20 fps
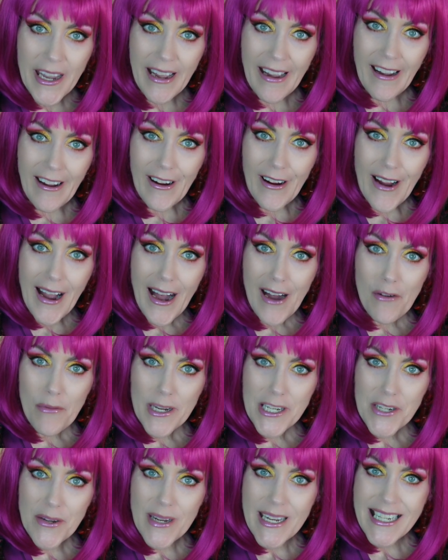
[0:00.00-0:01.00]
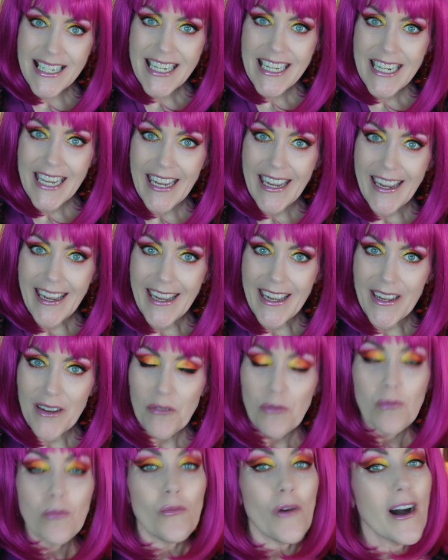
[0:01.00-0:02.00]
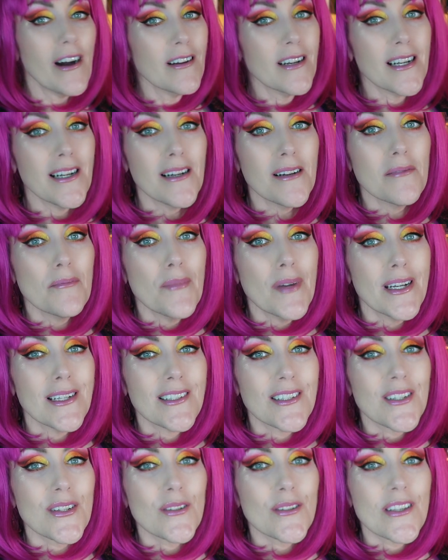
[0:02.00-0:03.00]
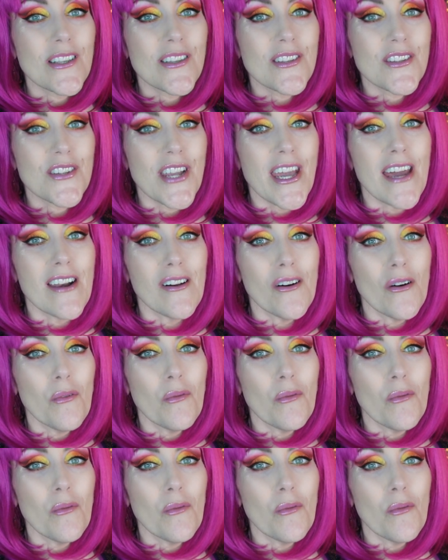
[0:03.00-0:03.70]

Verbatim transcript: there! How are we doing today? Welcome to this channel.